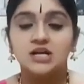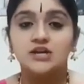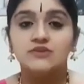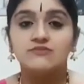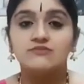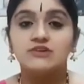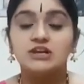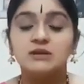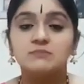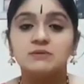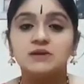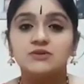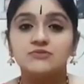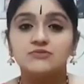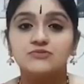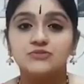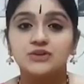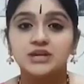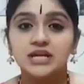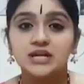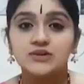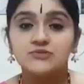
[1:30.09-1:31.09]
will be
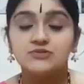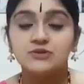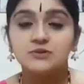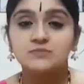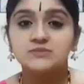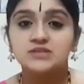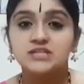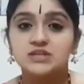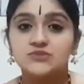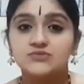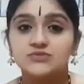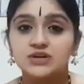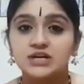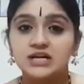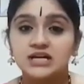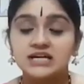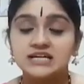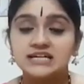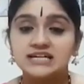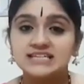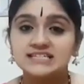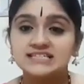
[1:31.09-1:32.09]
freed from the
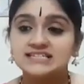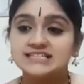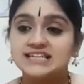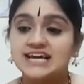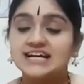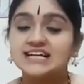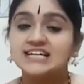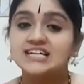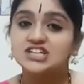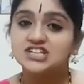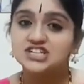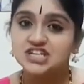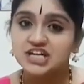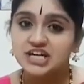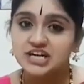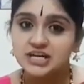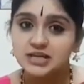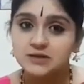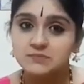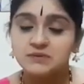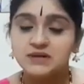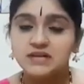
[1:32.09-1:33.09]
difficulties that
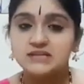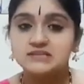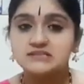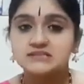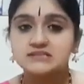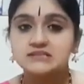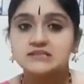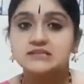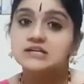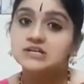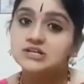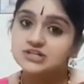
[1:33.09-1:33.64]
Shani brings.